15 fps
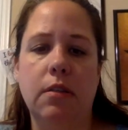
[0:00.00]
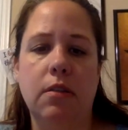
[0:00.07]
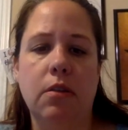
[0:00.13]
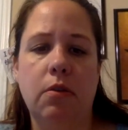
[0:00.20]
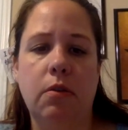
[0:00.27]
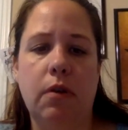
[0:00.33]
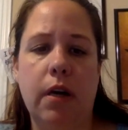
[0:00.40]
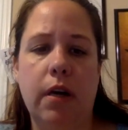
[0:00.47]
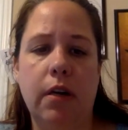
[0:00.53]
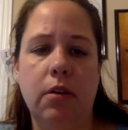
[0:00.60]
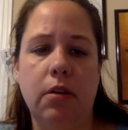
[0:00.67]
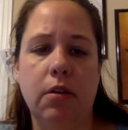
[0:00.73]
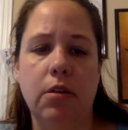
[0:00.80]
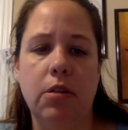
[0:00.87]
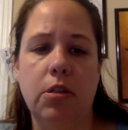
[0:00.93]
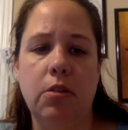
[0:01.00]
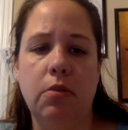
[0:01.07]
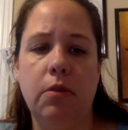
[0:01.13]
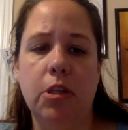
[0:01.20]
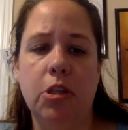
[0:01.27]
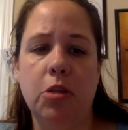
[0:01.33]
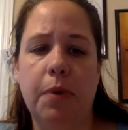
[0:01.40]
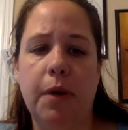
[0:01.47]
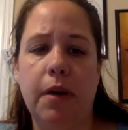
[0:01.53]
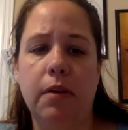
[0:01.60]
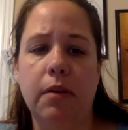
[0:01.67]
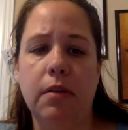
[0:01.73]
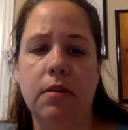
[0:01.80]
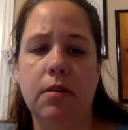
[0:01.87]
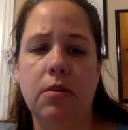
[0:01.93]
So I encourage you, get your
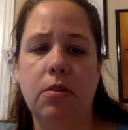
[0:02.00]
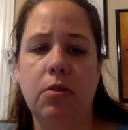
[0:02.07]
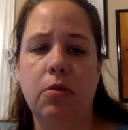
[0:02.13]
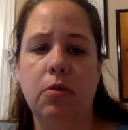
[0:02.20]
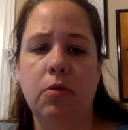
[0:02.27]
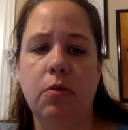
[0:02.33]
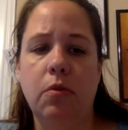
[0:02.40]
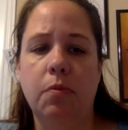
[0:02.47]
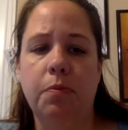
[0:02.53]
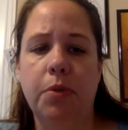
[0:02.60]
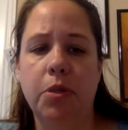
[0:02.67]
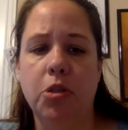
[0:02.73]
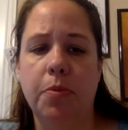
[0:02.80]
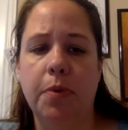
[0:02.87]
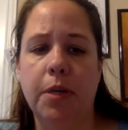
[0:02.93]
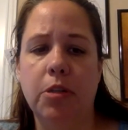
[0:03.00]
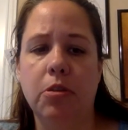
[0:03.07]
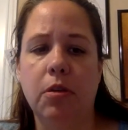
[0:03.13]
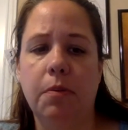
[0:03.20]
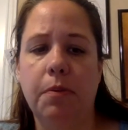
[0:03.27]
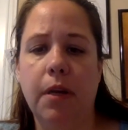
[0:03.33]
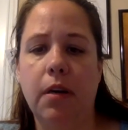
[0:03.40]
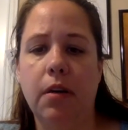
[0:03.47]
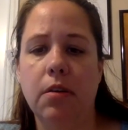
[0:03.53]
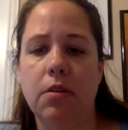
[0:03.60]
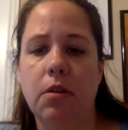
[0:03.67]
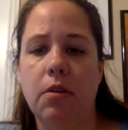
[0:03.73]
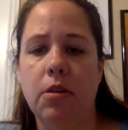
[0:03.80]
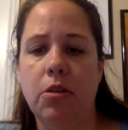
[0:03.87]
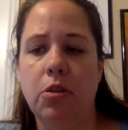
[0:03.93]
parents to put your picture up there
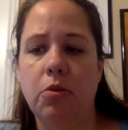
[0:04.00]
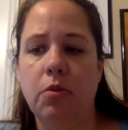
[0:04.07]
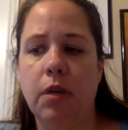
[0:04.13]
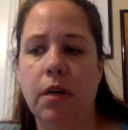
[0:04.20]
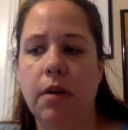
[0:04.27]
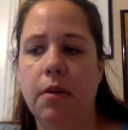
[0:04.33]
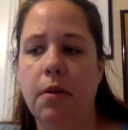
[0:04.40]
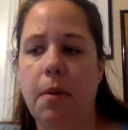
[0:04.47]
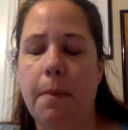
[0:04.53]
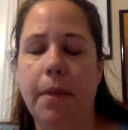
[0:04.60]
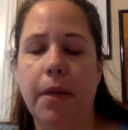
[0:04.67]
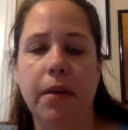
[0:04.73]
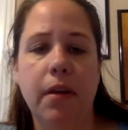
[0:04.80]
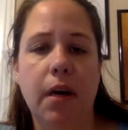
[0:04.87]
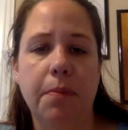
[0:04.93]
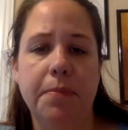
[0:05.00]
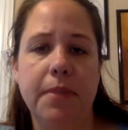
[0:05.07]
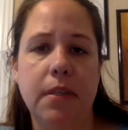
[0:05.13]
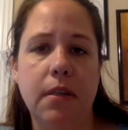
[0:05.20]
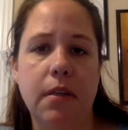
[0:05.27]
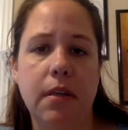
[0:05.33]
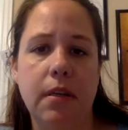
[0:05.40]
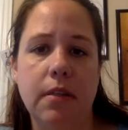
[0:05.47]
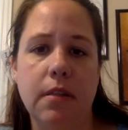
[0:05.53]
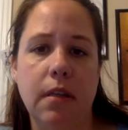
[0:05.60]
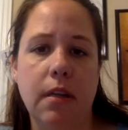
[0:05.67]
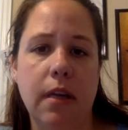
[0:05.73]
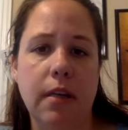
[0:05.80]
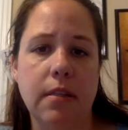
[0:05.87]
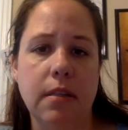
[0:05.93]
so that you can be adopted. It's a
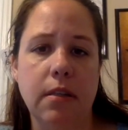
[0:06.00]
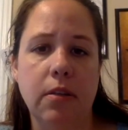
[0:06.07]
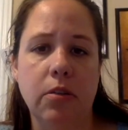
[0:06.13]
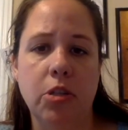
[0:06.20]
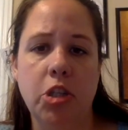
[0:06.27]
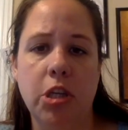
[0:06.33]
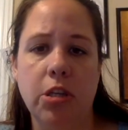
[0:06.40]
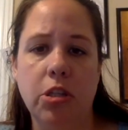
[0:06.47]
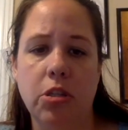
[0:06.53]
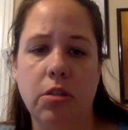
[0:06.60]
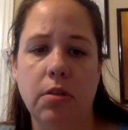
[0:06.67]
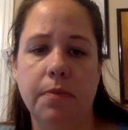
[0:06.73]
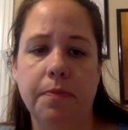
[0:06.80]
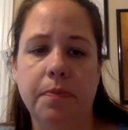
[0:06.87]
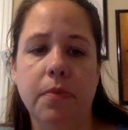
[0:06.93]
nice little gesture.